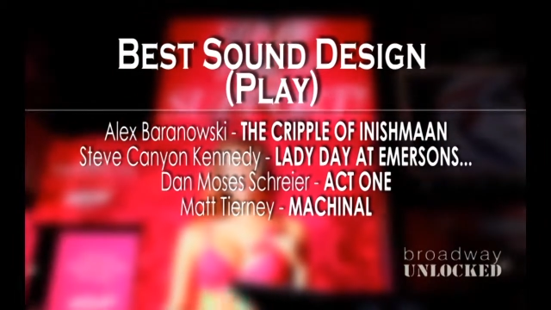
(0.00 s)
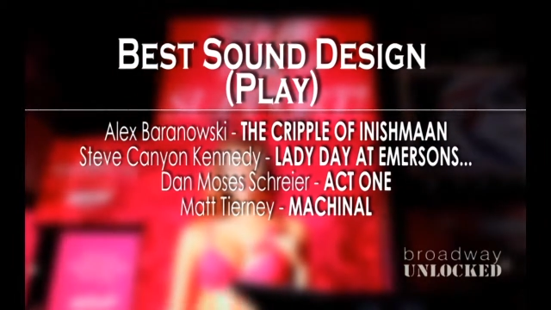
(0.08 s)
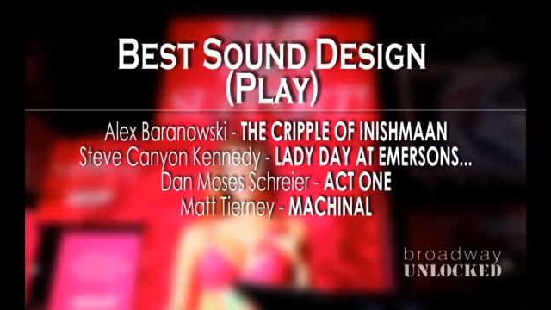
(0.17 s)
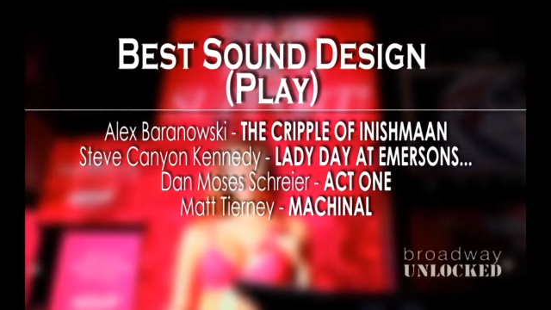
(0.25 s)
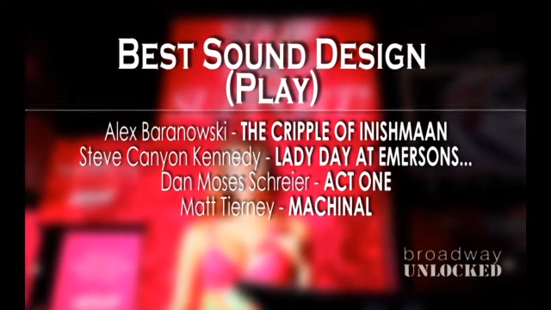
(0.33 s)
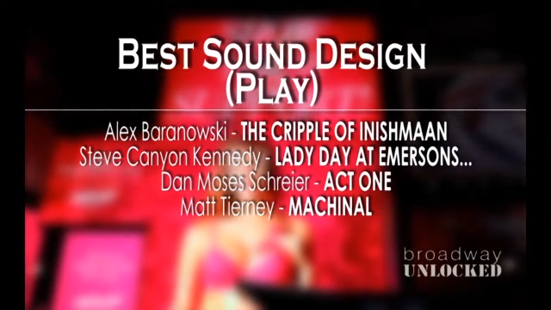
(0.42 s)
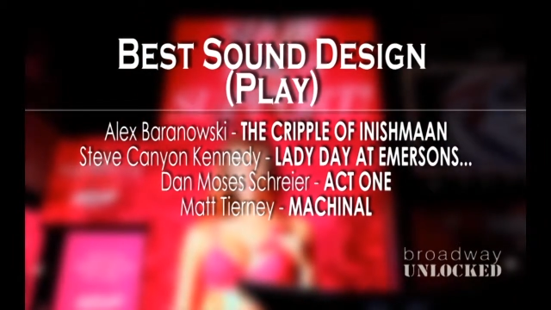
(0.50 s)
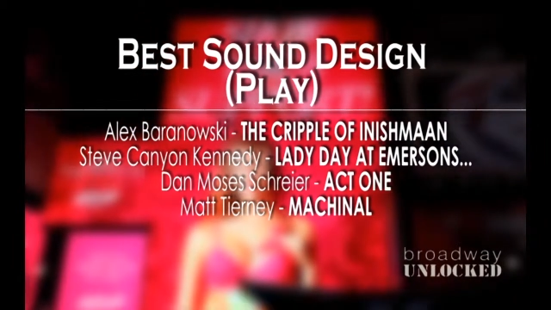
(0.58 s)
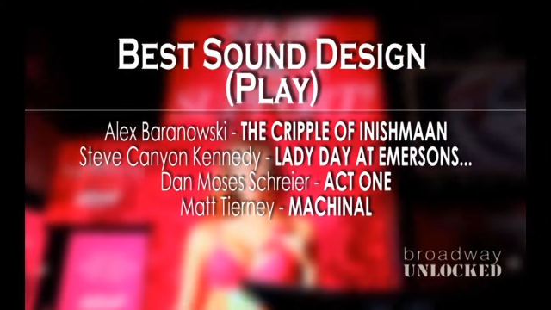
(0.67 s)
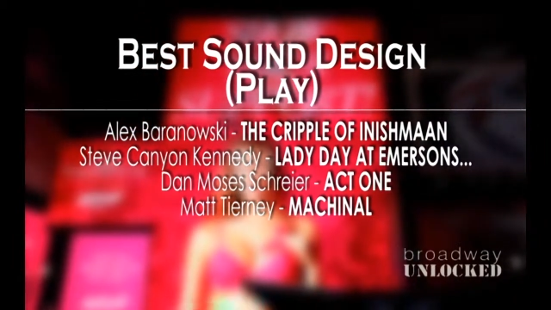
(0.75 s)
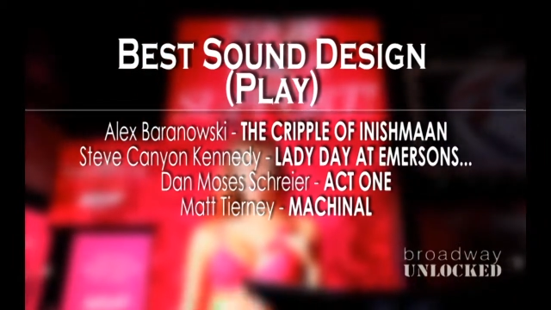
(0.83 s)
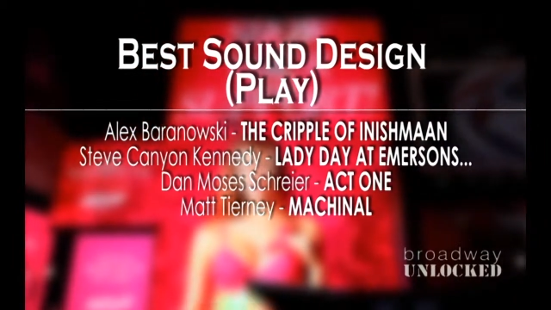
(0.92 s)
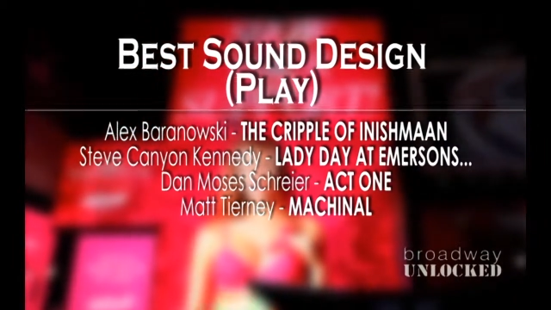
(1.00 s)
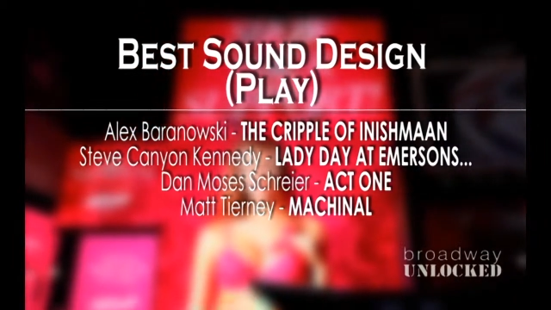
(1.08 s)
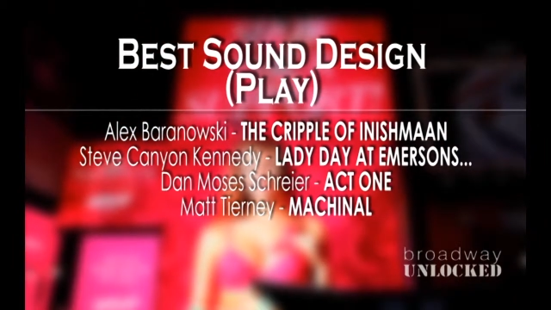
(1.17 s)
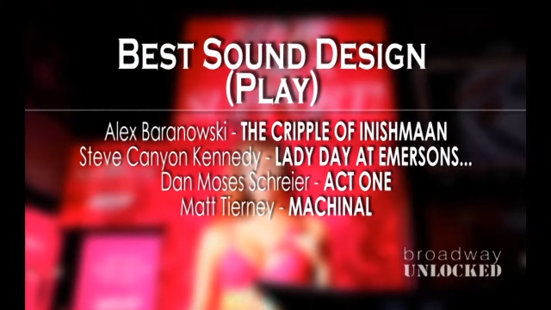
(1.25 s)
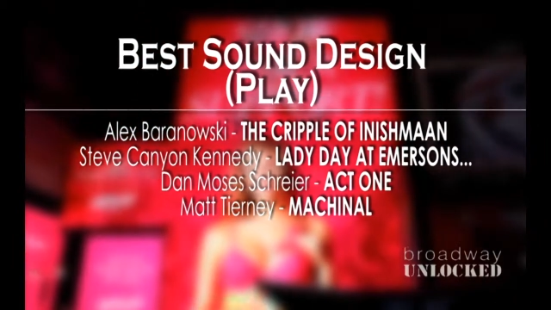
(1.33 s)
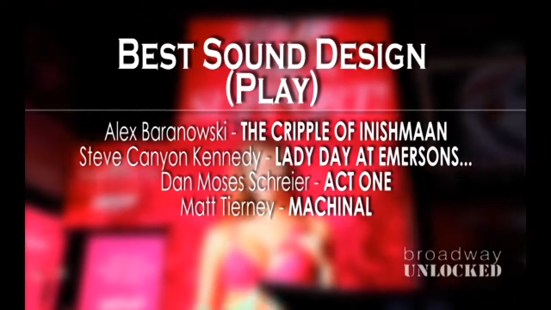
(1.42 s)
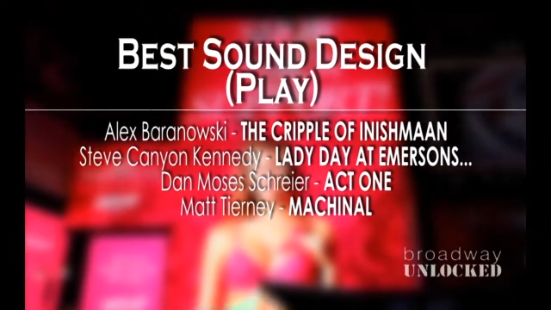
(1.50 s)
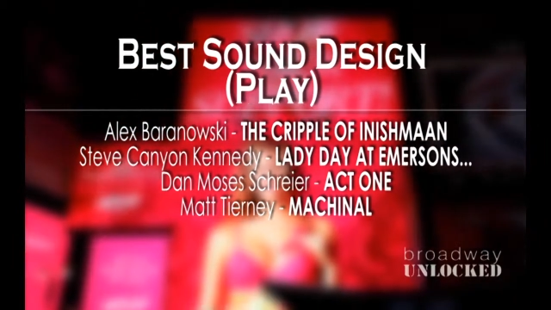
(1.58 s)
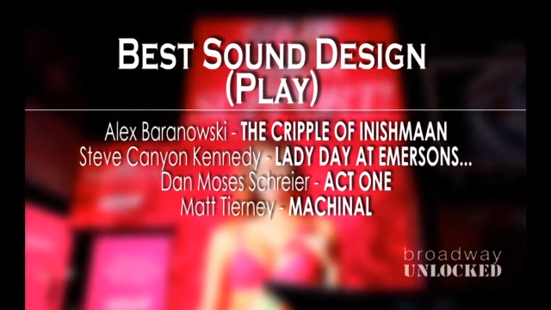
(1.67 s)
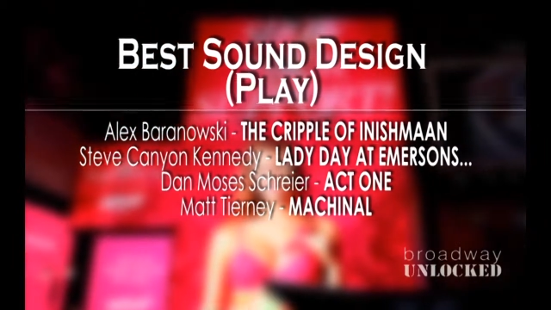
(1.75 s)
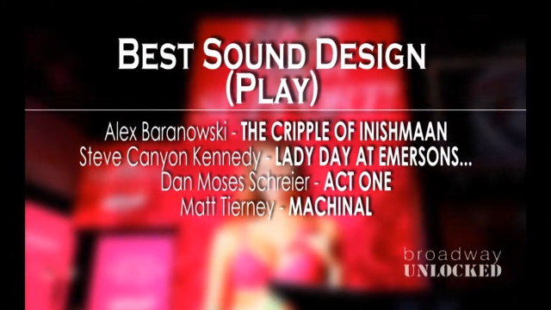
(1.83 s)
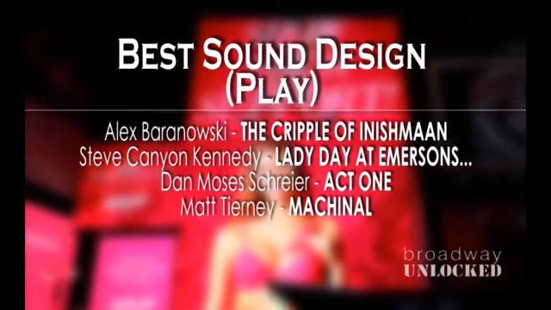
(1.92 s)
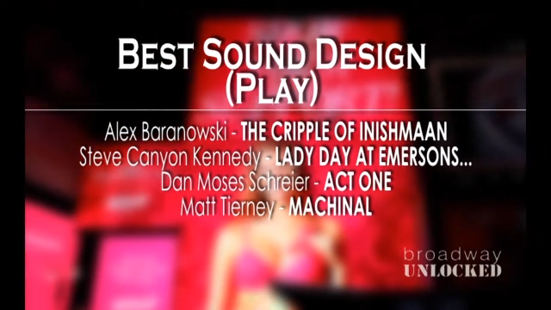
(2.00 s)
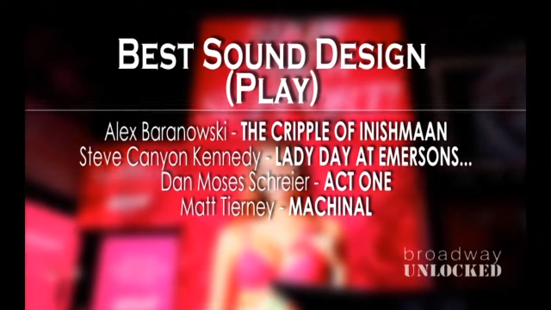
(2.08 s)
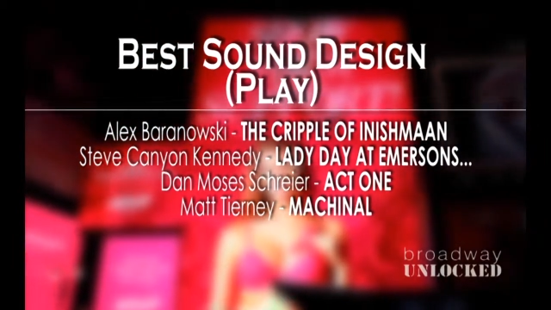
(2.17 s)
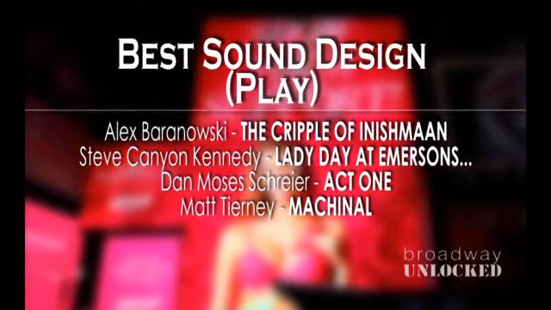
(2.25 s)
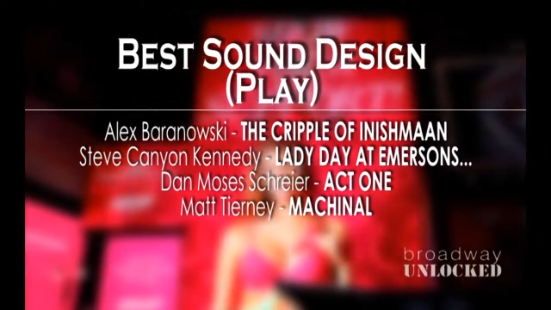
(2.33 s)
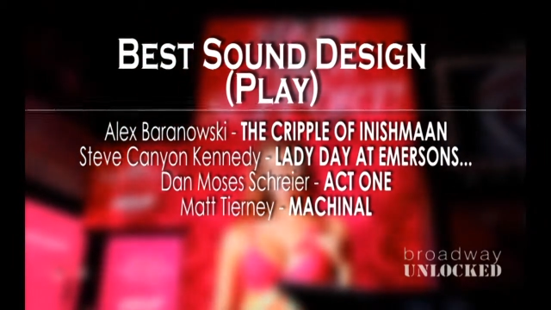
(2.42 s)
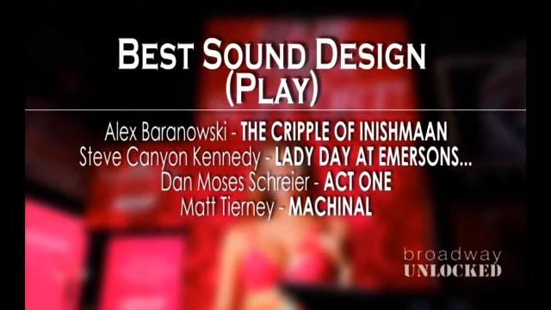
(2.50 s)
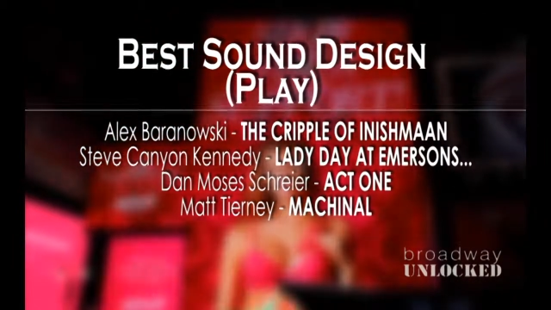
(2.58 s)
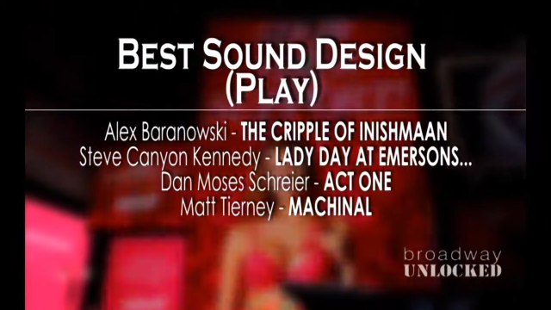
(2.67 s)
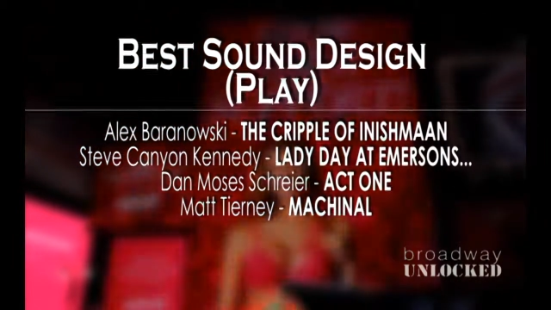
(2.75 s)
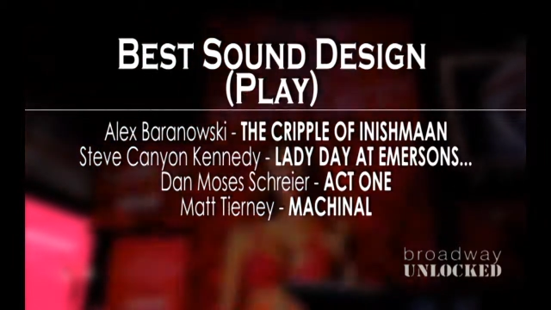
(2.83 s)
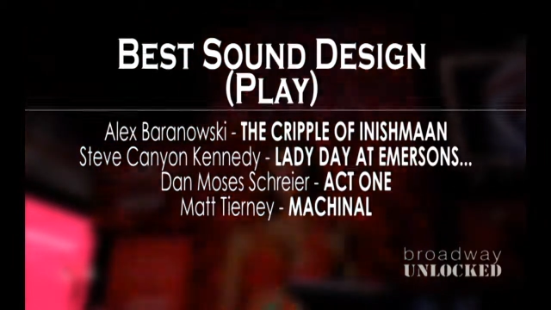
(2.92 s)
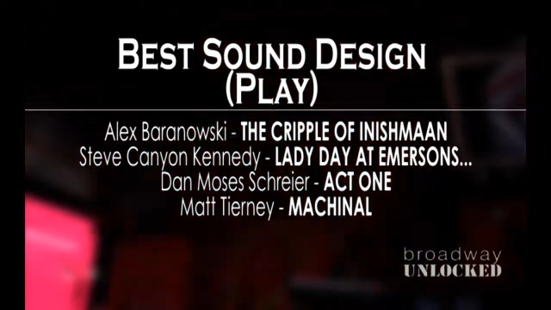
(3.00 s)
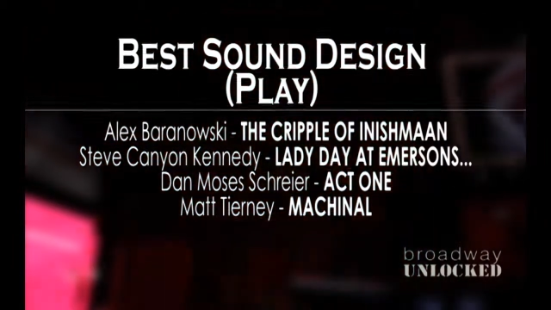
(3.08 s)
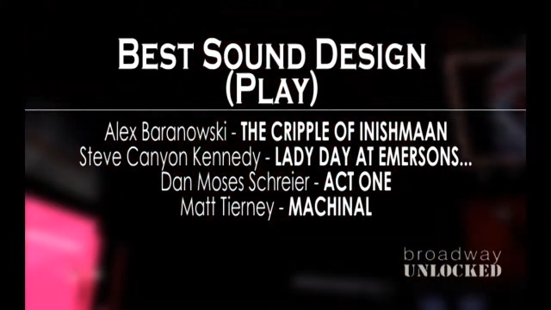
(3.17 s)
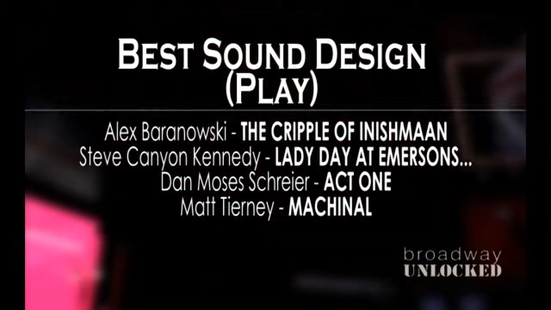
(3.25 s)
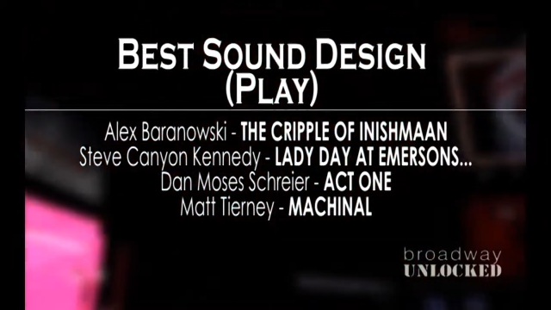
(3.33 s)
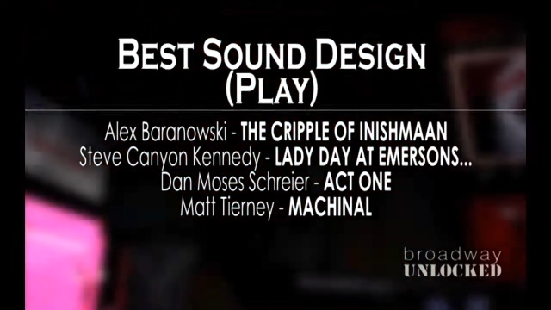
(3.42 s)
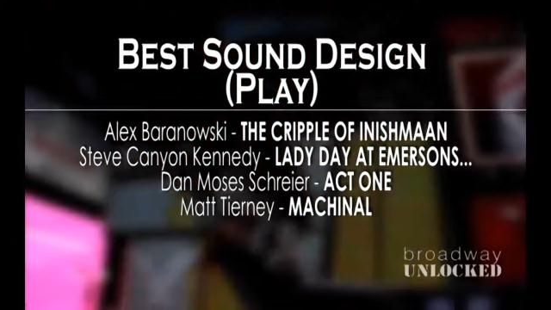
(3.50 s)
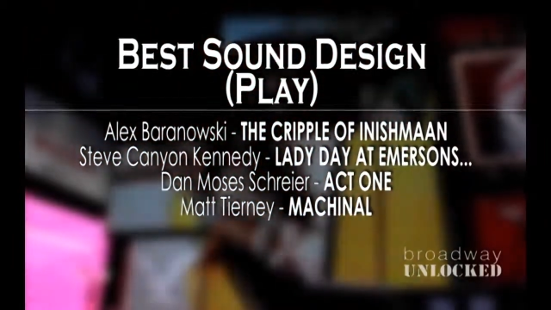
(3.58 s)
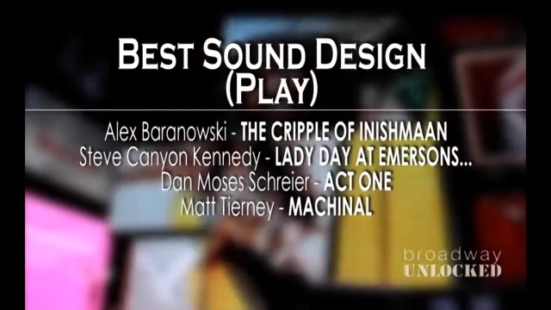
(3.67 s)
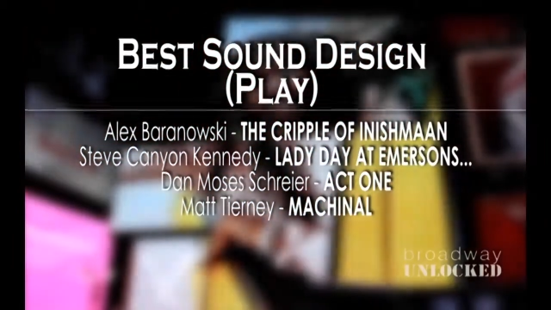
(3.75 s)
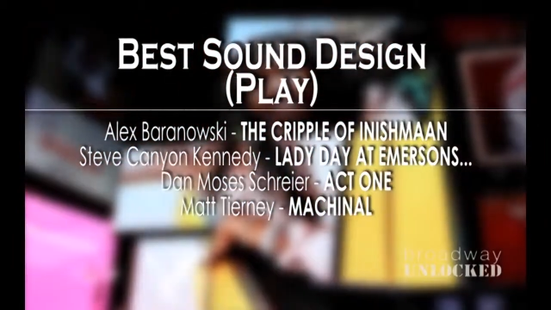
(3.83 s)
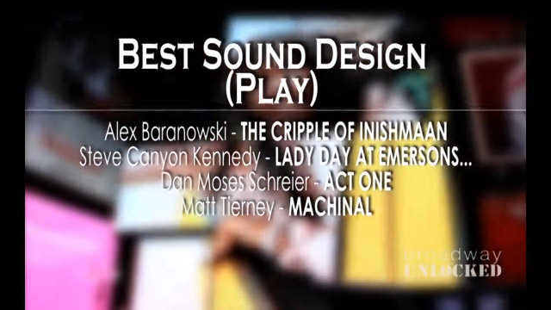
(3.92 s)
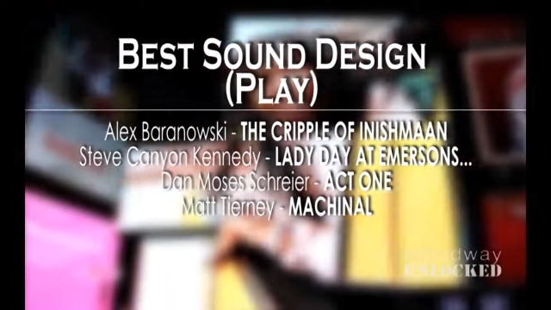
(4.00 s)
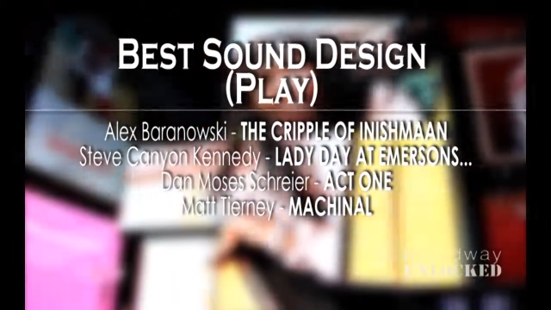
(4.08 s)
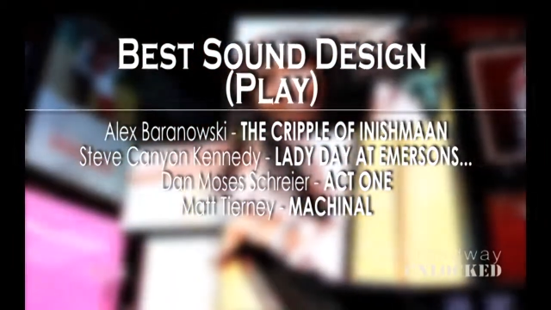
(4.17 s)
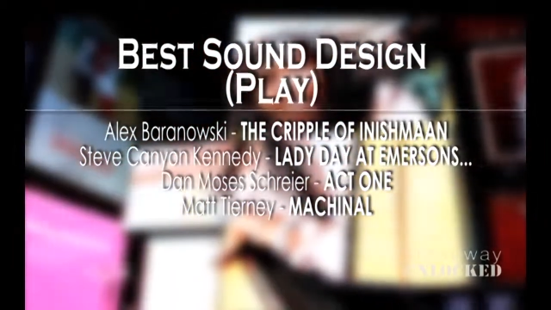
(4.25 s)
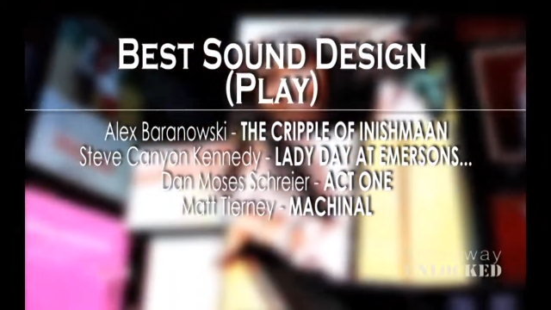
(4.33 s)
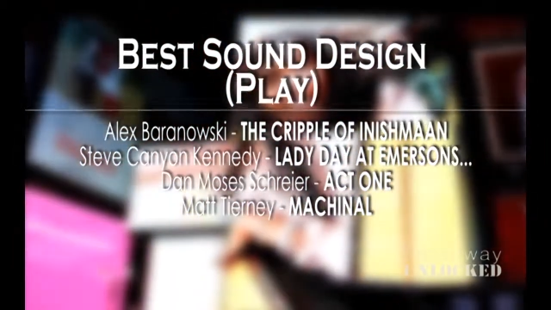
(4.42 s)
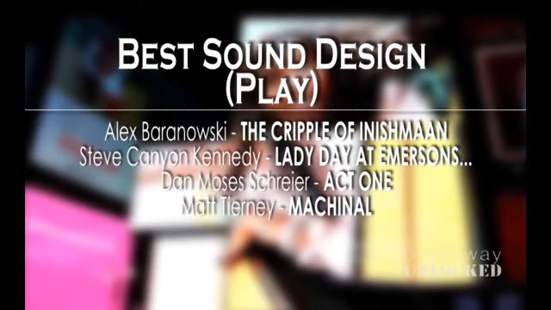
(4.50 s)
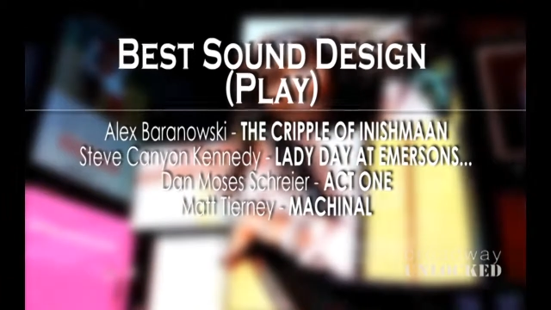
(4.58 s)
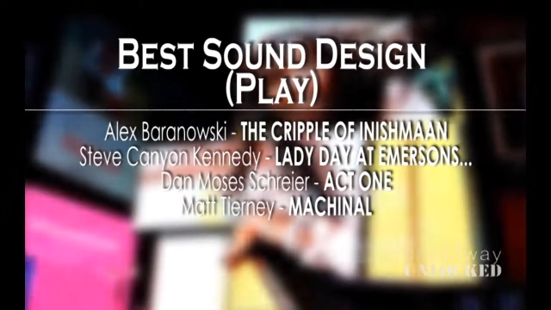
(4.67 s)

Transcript: No face is visible, so there are no lips to read.